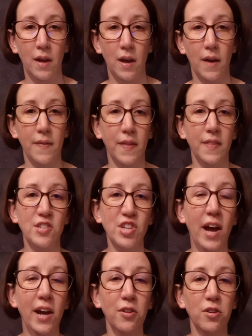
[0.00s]
and then the
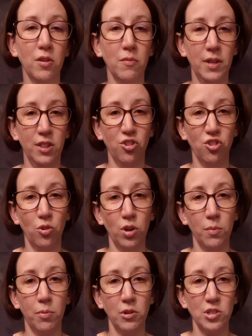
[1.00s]
child can read the
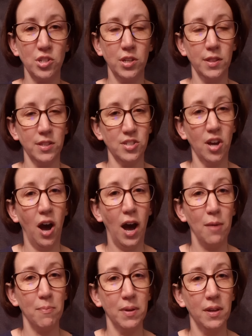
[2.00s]
shorter portion at the top.